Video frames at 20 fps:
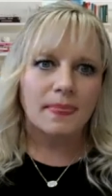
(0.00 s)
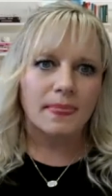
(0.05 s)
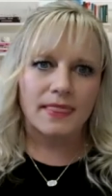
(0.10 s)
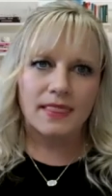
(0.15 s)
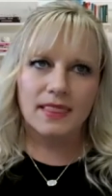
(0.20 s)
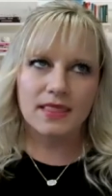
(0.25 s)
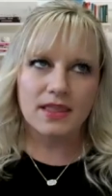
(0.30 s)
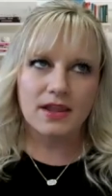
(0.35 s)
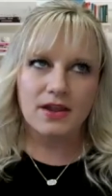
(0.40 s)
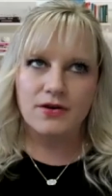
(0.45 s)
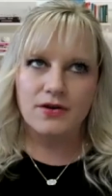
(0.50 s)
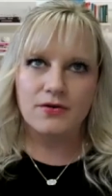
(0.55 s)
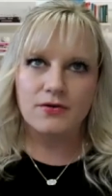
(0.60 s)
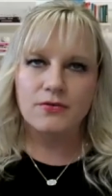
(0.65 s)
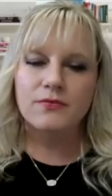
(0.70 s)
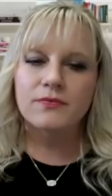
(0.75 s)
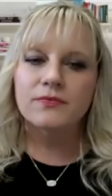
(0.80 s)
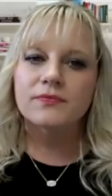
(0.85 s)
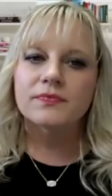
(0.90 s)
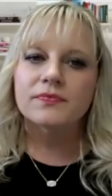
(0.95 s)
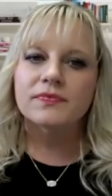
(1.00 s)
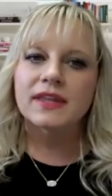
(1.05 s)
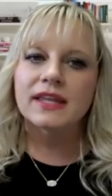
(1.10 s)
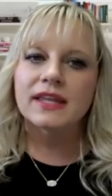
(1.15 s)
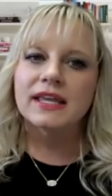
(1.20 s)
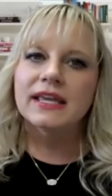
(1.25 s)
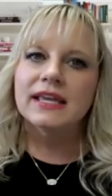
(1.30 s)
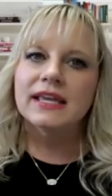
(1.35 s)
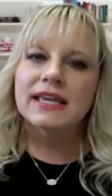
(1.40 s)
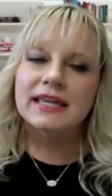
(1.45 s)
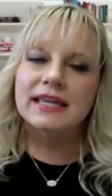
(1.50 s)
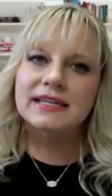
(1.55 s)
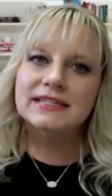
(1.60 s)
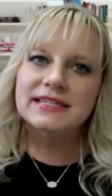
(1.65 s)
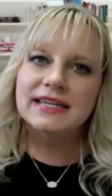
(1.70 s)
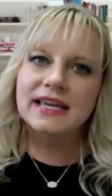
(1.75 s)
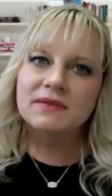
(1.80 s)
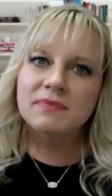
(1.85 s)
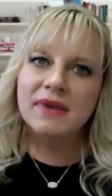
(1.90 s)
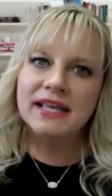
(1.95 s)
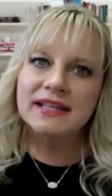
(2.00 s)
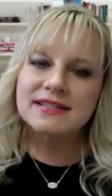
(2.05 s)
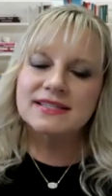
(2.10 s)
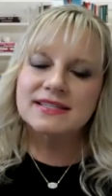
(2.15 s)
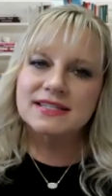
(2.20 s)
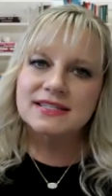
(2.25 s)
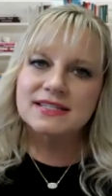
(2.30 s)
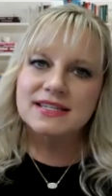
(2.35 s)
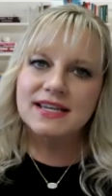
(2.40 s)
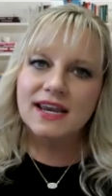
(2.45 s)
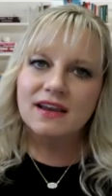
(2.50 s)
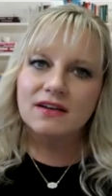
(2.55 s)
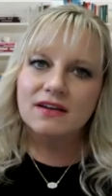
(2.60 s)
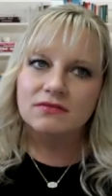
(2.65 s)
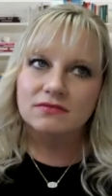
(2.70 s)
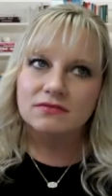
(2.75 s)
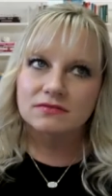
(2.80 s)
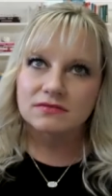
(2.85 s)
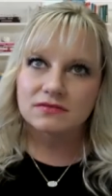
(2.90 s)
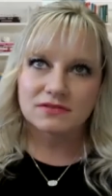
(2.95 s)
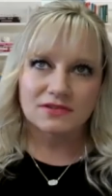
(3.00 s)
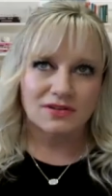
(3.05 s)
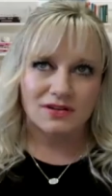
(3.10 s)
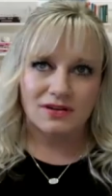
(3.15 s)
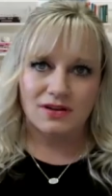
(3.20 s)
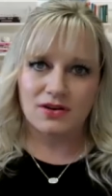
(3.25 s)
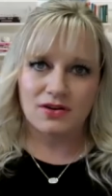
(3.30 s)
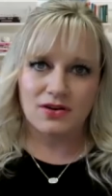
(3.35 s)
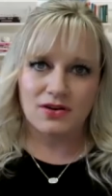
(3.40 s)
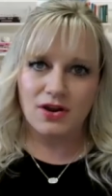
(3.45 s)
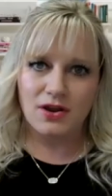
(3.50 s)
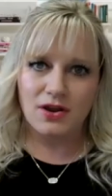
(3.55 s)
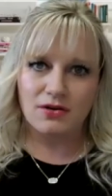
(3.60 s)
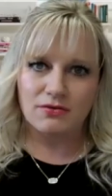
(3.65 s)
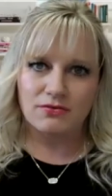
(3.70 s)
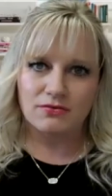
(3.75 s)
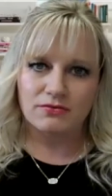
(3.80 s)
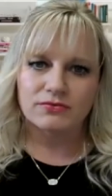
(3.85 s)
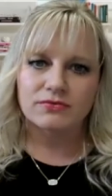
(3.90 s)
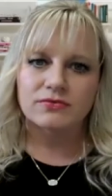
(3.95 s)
No. Can a dead man sit down? No.